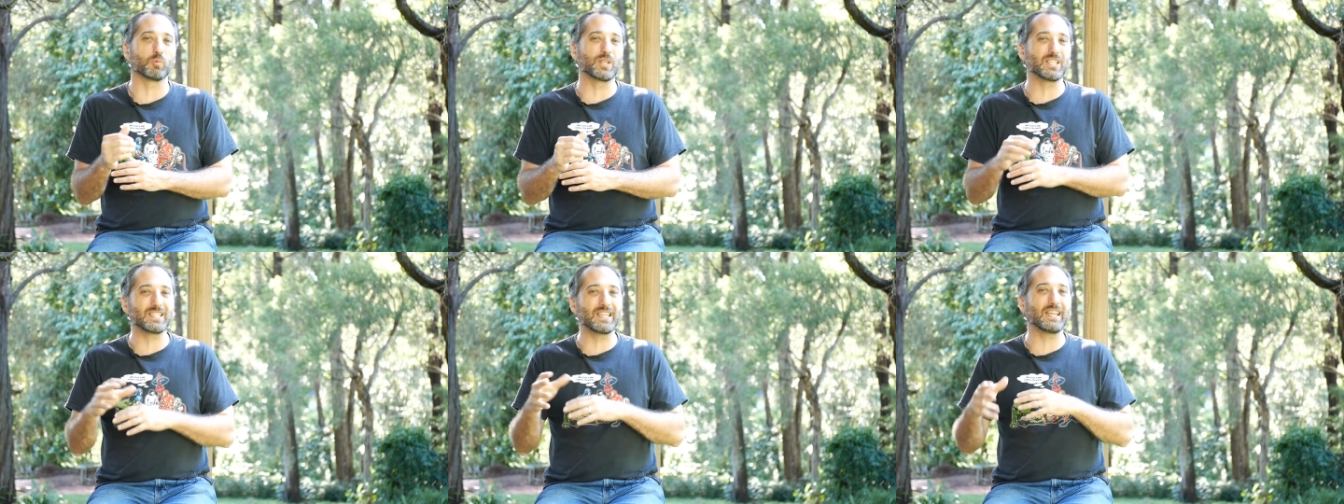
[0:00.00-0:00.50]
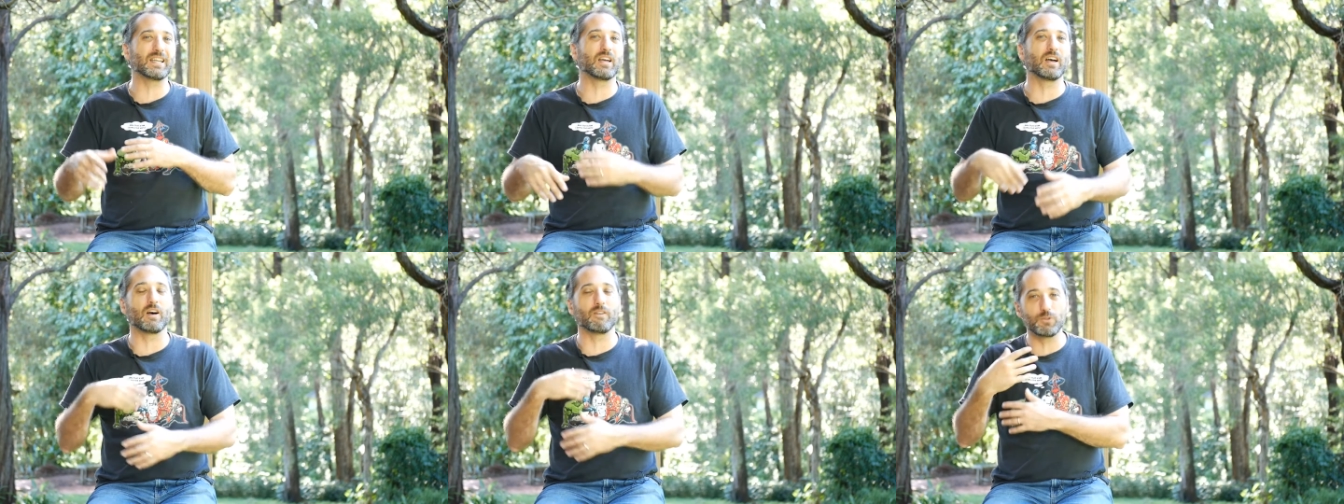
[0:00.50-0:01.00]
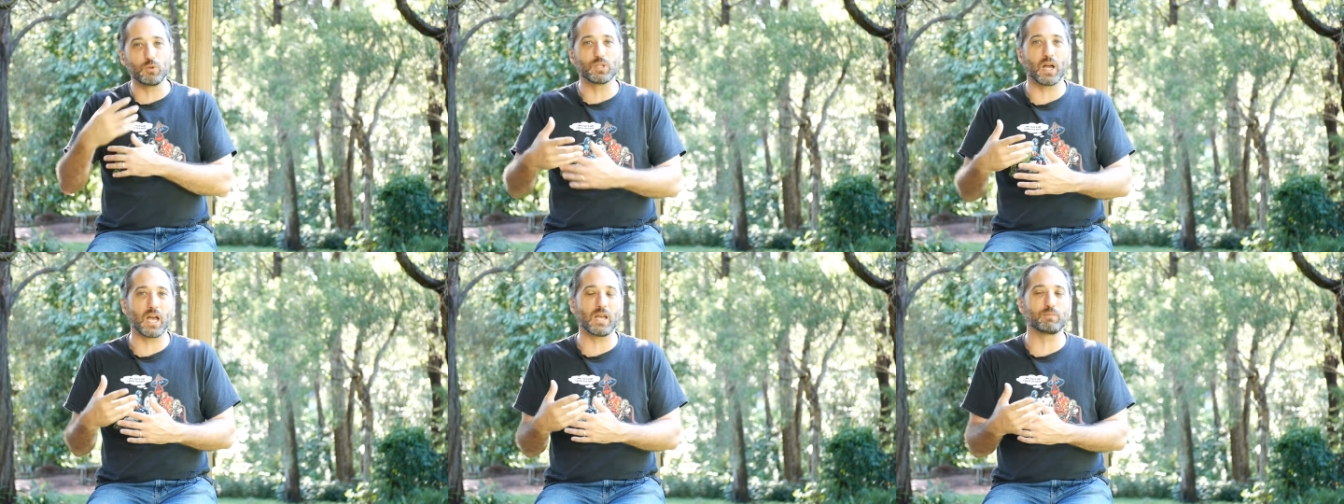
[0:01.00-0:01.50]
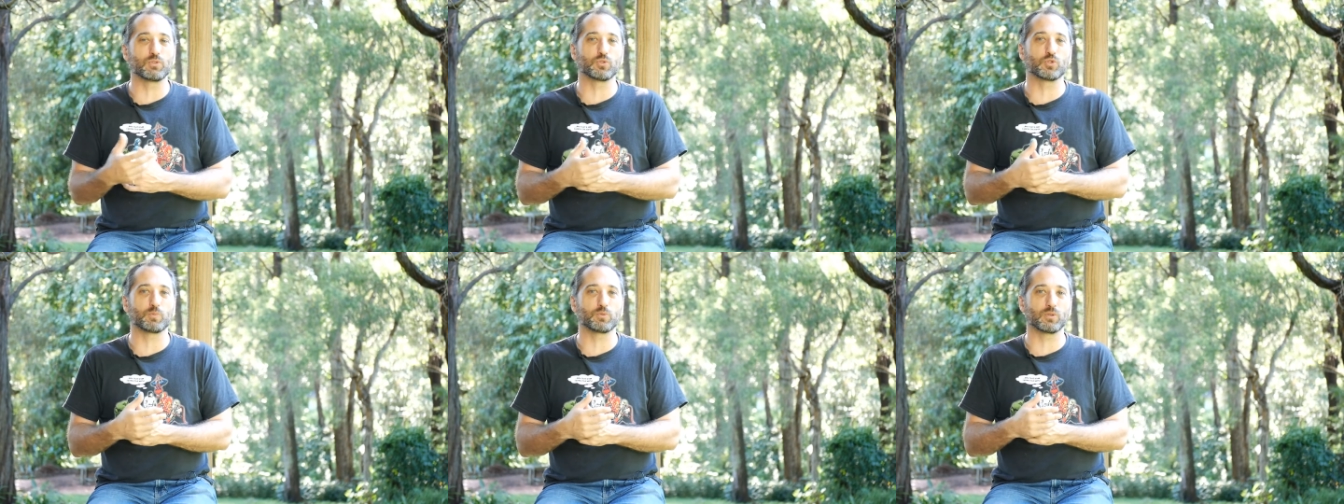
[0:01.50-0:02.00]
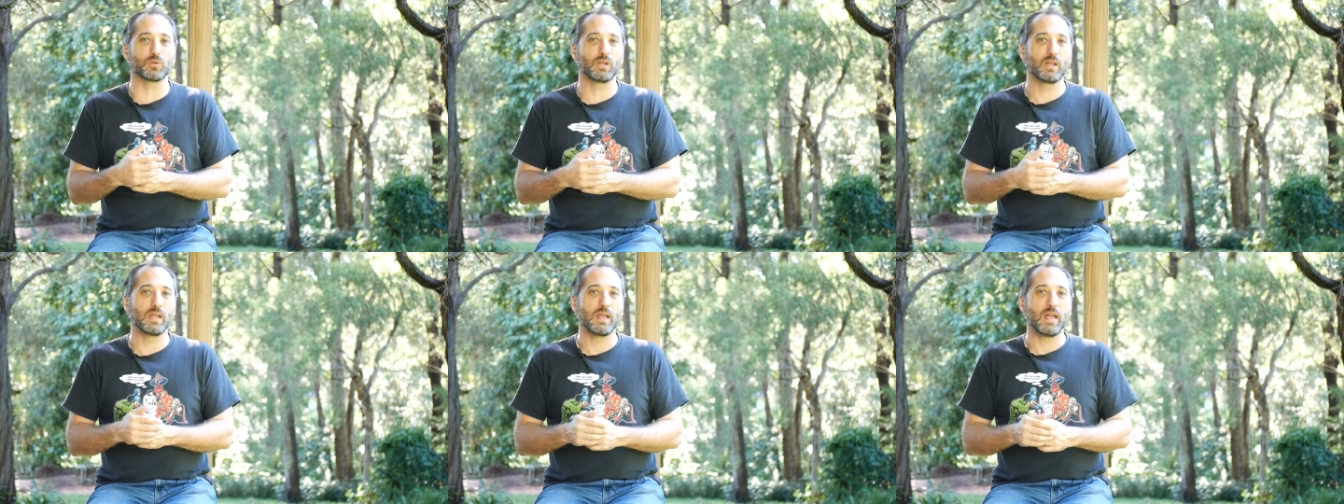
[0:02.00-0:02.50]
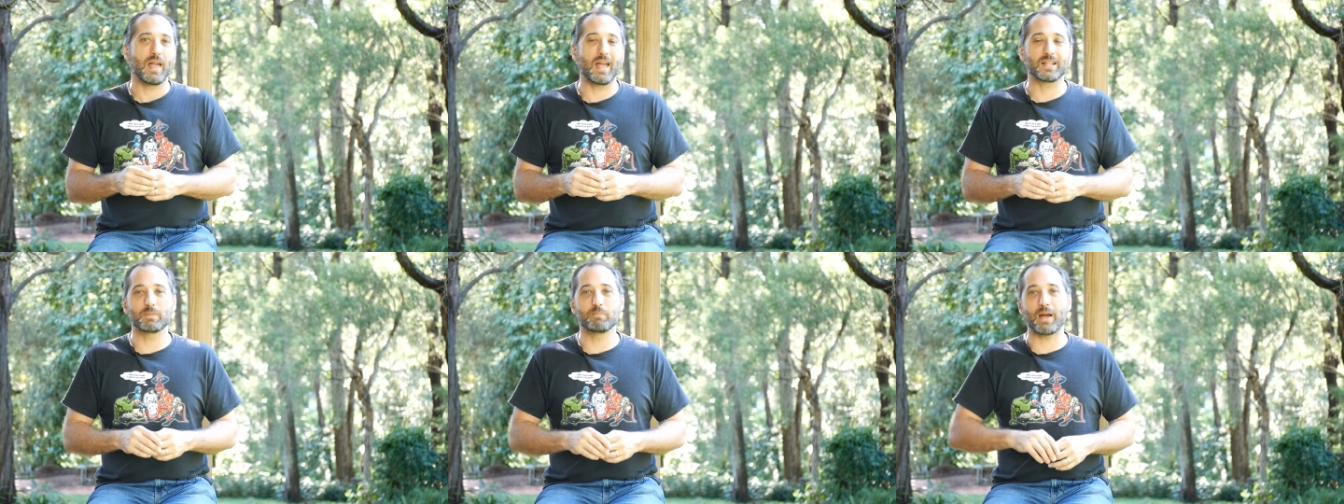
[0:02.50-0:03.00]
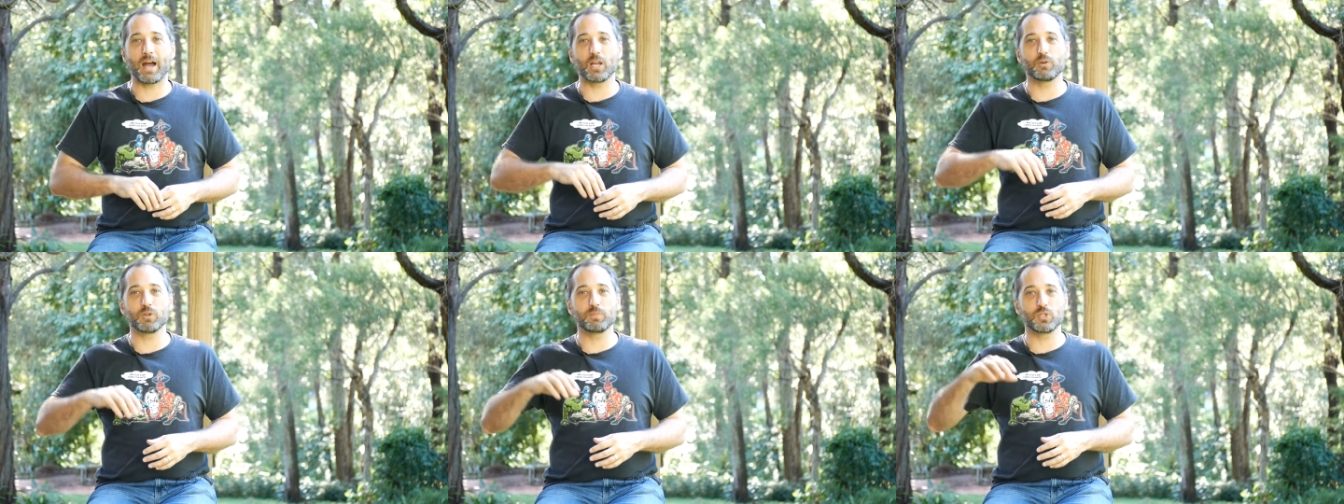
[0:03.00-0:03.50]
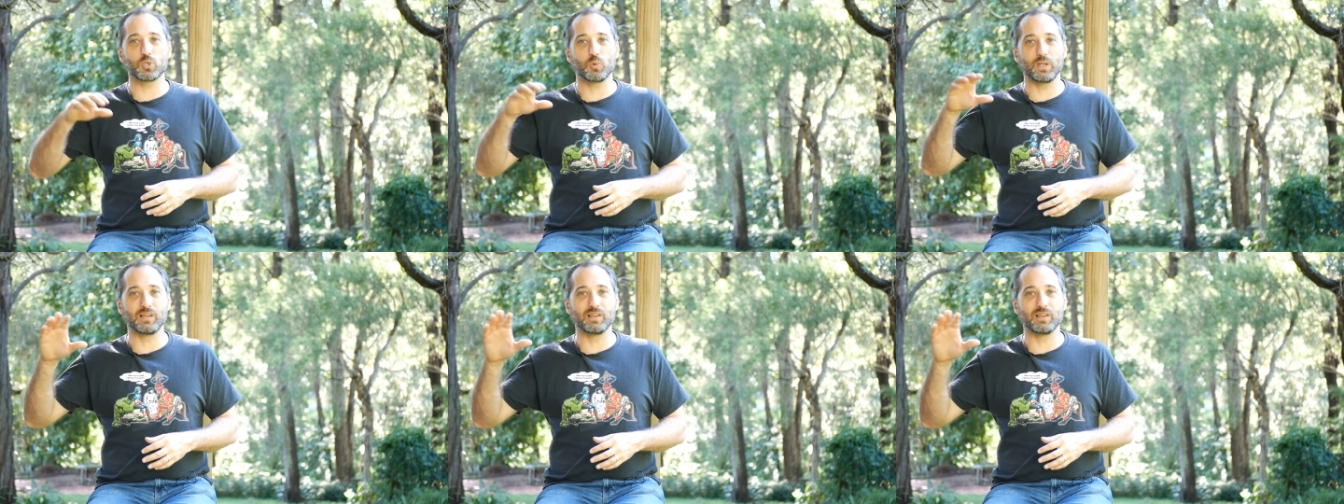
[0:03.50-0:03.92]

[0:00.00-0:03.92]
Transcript: We see it a few times in Scripture. And it's a boundary between